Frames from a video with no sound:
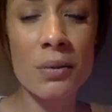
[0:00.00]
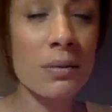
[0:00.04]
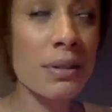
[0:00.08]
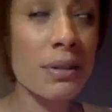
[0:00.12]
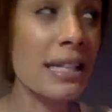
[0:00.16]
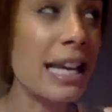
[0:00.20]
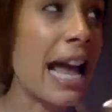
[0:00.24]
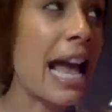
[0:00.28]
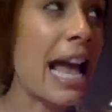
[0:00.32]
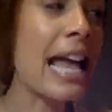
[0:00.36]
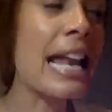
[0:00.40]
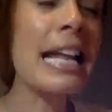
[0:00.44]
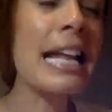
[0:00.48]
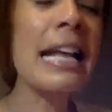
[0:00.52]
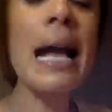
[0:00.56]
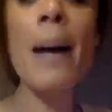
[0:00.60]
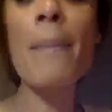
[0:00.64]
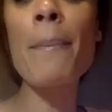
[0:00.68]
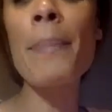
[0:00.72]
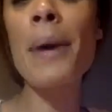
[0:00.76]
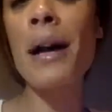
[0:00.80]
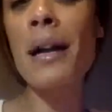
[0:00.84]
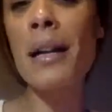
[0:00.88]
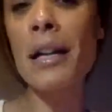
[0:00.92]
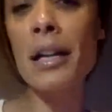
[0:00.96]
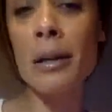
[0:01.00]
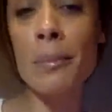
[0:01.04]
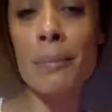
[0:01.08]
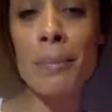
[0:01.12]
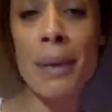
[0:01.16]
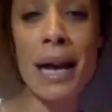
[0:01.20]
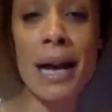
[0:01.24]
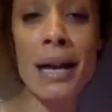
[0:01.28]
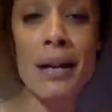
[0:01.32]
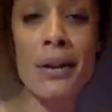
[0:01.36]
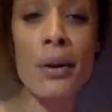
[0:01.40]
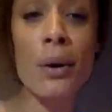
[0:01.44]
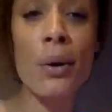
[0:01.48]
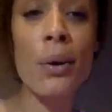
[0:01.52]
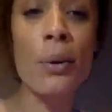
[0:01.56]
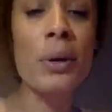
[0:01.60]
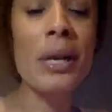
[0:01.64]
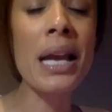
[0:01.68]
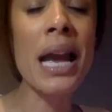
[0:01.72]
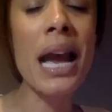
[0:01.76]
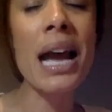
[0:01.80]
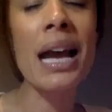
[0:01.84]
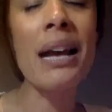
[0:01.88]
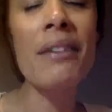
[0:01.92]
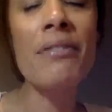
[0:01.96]
getting up out of your bed. Oh
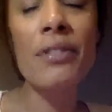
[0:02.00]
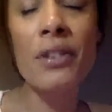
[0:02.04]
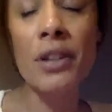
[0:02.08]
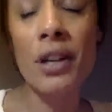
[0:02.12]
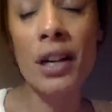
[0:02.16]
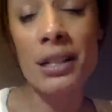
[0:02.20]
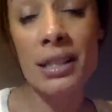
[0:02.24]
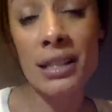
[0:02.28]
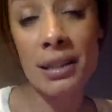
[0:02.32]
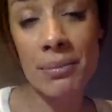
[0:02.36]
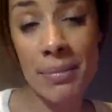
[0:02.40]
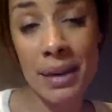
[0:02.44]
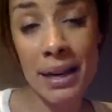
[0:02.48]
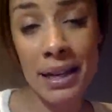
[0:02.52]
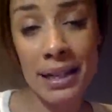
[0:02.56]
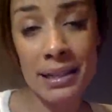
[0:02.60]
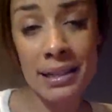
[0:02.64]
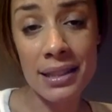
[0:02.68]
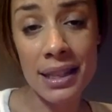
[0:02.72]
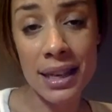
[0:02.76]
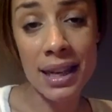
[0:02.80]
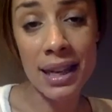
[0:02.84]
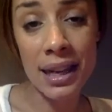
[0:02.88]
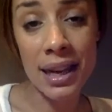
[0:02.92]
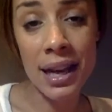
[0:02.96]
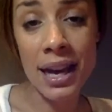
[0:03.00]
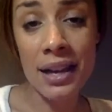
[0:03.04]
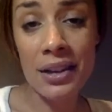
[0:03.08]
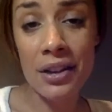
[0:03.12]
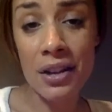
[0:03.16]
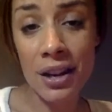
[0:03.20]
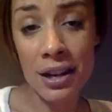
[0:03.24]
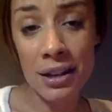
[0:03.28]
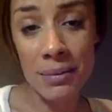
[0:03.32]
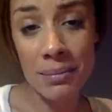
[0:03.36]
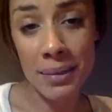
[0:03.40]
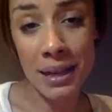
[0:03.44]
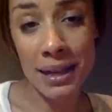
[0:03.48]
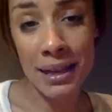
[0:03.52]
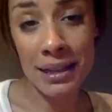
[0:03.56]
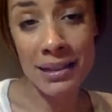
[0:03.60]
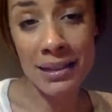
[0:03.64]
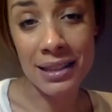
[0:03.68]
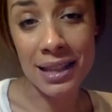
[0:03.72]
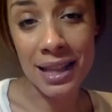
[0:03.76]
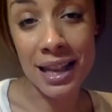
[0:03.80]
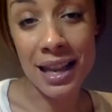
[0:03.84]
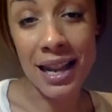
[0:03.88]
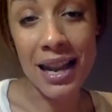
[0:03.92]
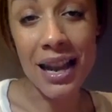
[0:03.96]
yeah, I forgot to meditate. I got to
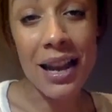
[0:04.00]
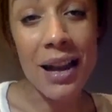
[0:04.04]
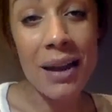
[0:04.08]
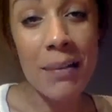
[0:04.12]
meditate.